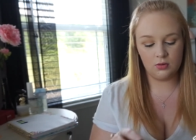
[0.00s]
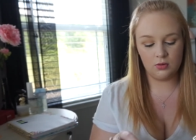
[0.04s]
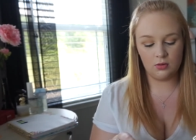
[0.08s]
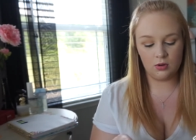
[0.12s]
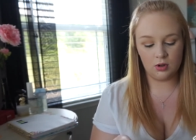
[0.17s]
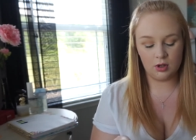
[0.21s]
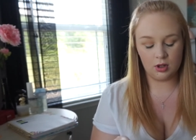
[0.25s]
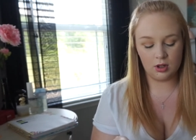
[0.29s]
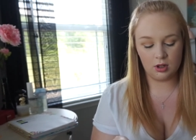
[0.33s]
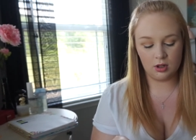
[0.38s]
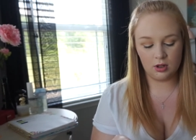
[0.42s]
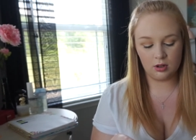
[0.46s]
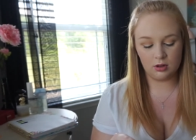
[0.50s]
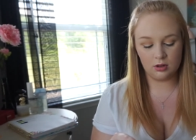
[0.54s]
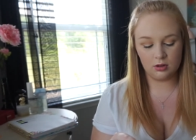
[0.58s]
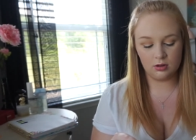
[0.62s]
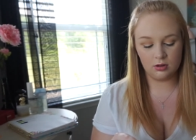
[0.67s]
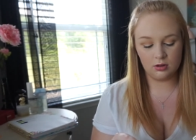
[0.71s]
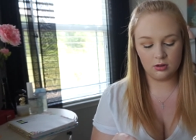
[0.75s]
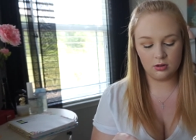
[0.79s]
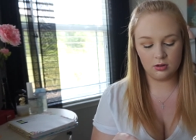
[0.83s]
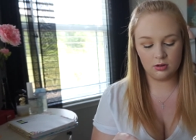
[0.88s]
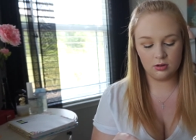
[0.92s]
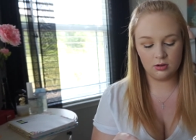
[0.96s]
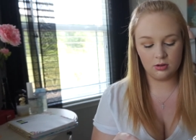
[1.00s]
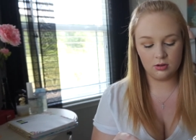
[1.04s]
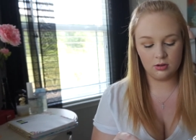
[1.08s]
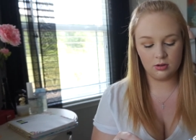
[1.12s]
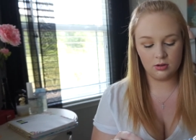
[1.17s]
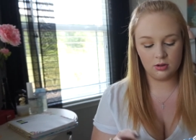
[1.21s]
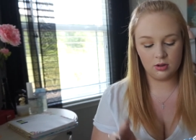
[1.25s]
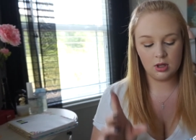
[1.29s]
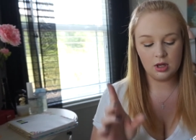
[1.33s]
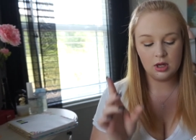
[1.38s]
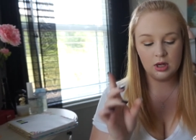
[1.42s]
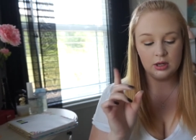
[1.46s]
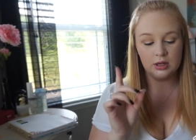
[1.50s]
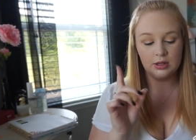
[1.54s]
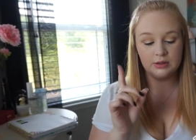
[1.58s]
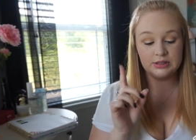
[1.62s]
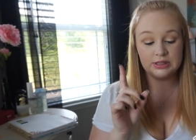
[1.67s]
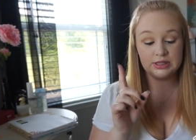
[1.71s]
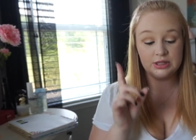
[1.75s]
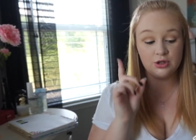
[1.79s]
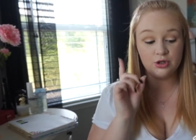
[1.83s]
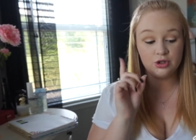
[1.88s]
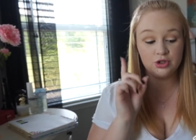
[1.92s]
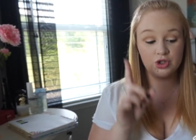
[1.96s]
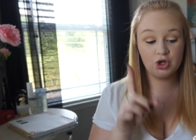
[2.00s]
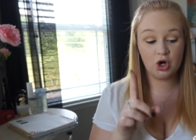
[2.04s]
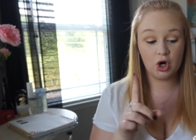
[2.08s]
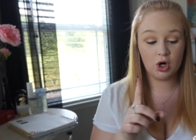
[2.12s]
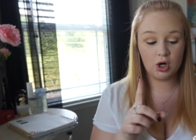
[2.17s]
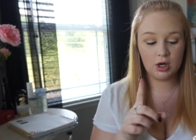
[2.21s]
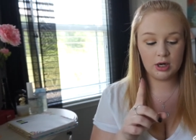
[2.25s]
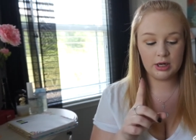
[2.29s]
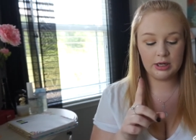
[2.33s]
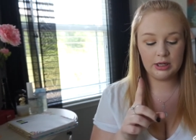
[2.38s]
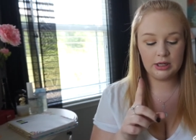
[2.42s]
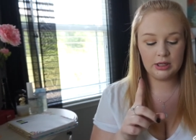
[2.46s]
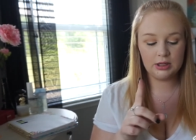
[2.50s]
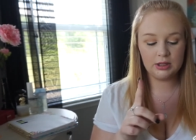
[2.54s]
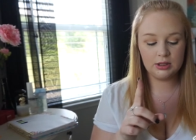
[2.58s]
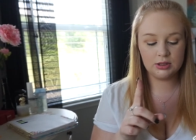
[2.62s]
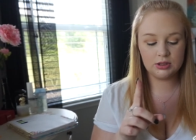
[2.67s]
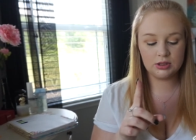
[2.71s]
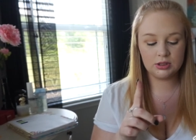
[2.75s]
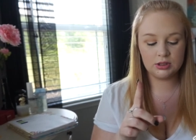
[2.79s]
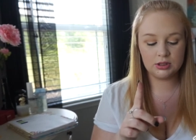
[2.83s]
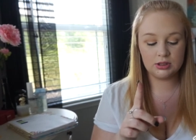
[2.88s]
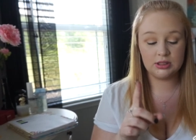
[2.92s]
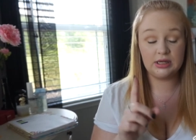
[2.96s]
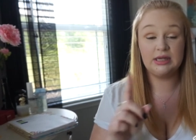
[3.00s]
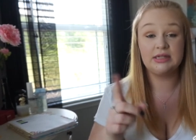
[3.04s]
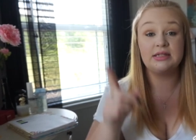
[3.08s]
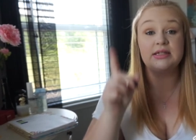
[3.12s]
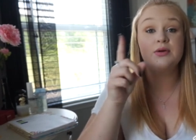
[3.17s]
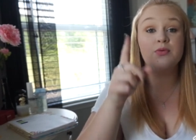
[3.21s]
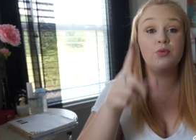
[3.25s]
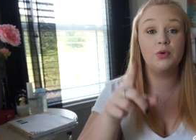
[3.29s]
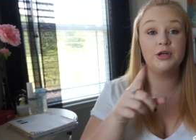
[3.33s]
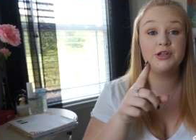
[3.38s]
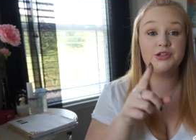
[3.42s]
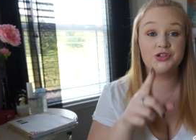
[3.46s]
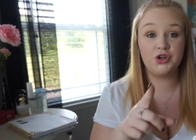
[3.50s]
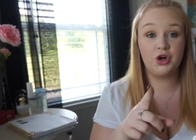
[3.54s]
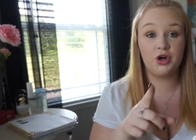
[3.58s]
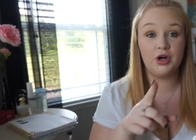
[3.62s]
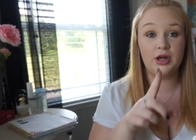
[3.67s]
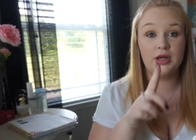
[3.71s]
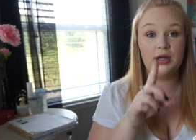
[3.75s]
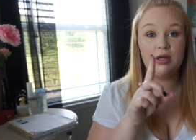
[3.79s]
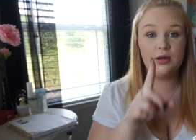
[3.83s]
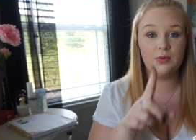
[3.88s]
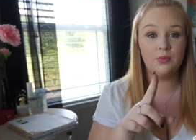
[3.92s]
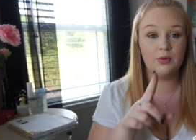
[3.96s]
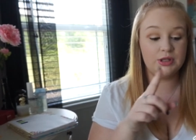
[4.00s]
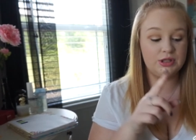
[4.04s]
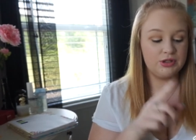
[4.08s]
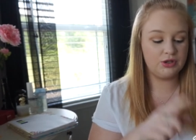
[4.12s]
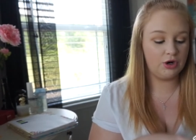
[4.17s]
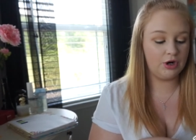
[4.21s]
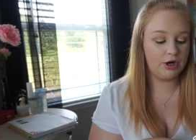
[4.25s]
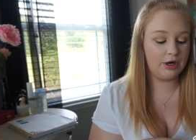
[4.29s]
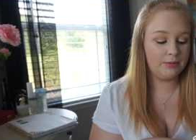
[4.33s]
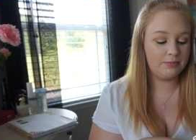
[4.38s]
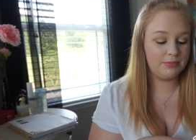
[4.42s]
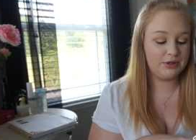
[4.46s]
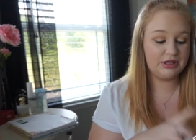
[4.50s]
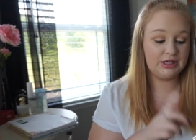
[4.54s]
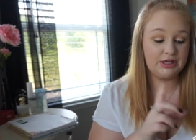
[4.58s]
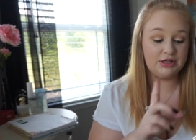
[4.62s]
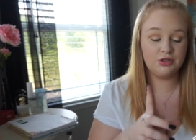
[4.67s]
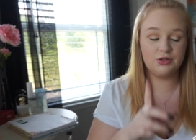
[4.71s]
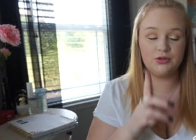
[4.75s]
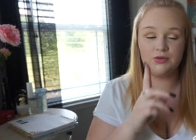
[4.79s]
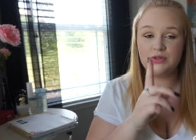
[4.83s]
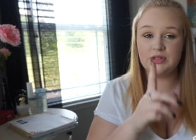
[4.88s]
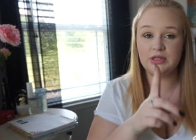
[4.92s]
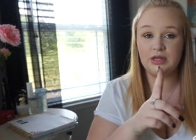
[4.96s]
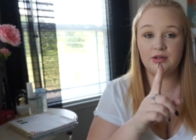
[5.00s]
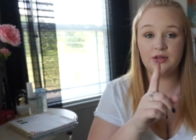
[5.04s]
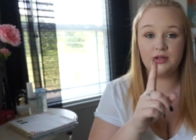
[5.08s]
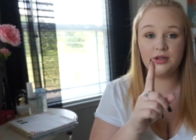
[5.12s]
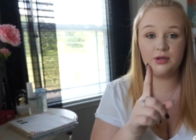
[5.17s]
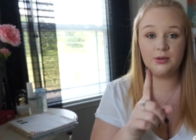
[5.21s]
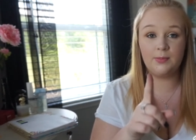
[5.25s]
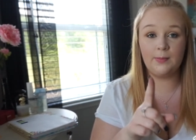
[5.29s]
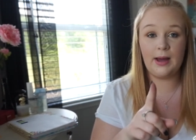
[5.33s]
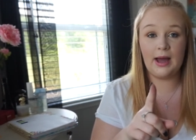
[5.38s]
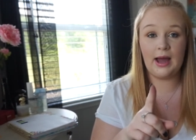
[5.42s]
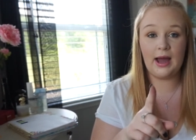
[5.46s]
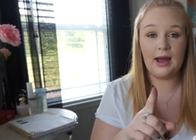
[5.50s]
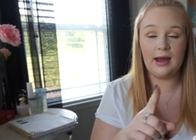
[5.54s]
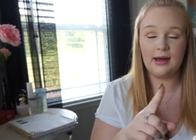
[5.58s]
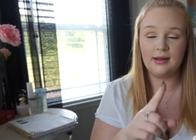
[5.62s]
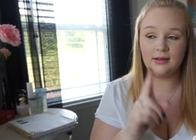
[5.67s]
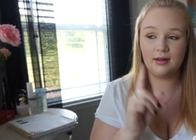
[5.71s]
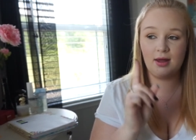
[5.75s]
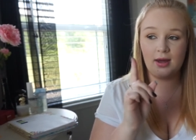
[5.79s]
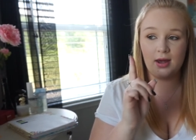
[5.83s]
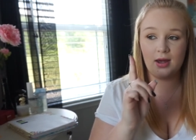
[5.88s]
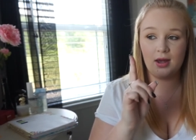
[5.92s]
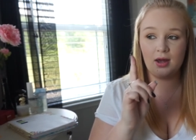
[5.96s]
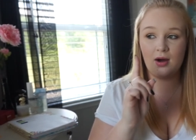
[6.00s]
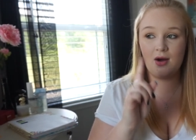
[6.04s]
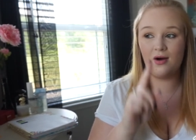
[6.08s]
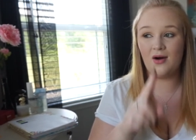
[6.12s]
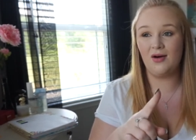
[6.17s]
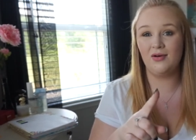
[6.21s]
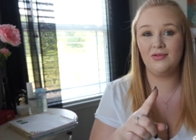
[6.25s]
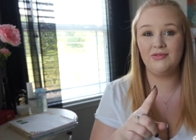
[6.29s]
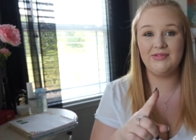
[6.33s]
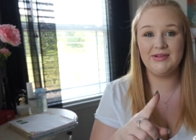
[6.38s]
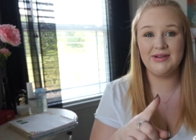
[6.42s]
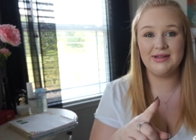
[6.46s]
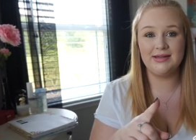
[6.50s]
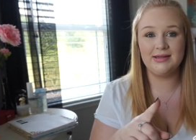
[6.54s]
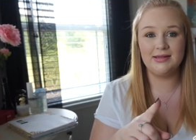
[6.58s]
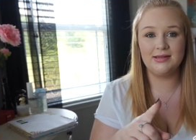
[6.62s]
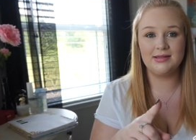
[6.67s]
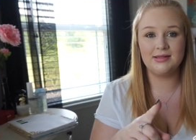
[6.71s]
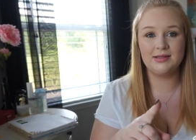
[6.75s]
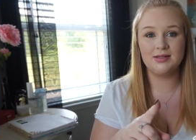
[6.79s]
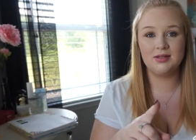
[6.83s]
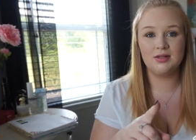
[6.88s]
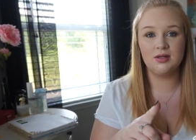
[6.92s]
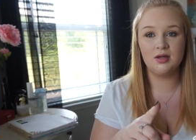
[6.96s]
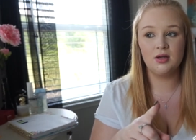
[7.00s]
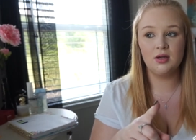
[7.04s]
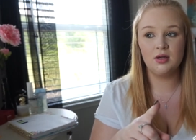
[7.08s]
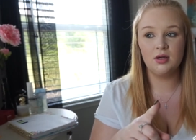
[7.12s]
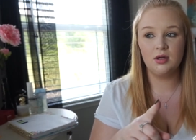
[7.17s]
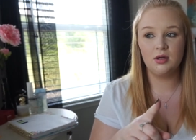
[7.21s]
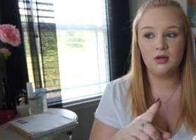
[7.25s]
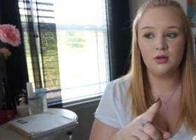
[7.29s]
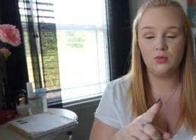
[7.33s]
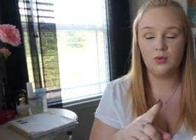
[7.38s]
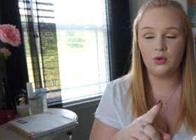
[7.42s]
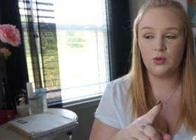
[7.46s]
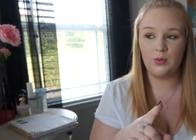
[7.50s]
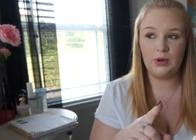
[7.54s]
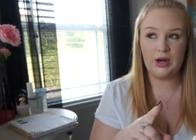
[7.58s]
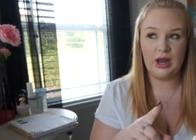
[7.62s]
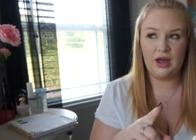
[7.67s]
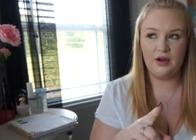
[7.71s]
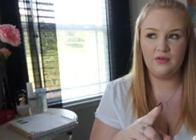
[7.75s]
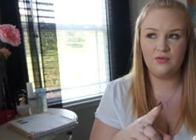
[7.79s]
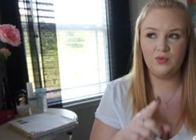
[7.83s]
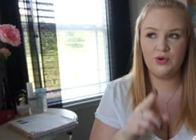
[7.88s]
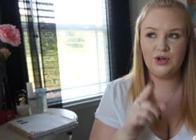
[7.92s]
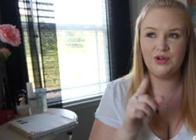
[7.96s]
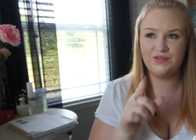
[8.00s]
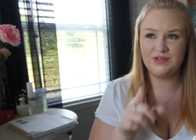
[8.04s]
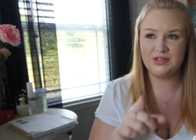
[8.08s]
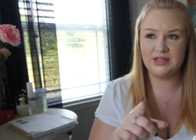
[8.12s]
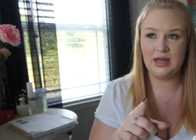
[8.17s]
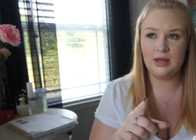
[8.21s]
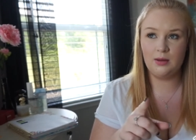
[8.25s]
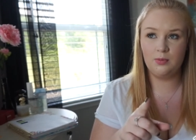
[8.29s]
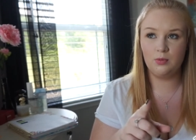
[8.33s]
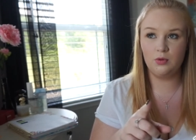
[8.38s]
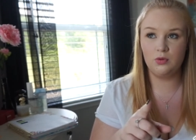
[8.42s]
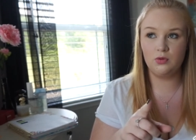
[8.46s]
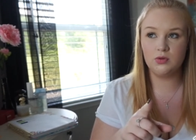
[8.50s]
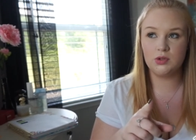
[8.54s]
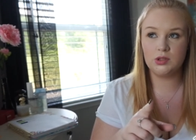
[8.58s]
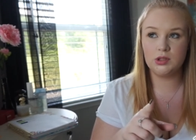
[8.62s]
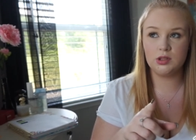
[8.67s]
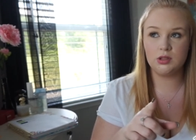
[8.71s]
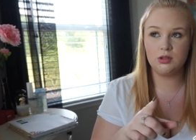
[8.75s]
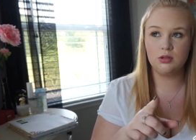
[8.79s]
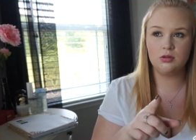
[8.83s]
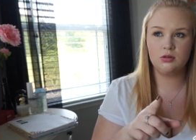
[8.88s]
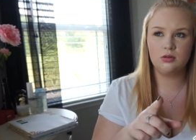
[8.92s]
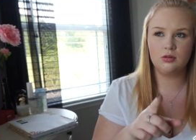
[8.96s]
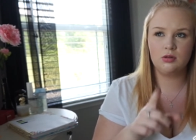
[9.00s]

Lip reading: or it was either Target. Yes, it was Target. It was Target. But they do sell them at like Office. What do we have? We have Staples.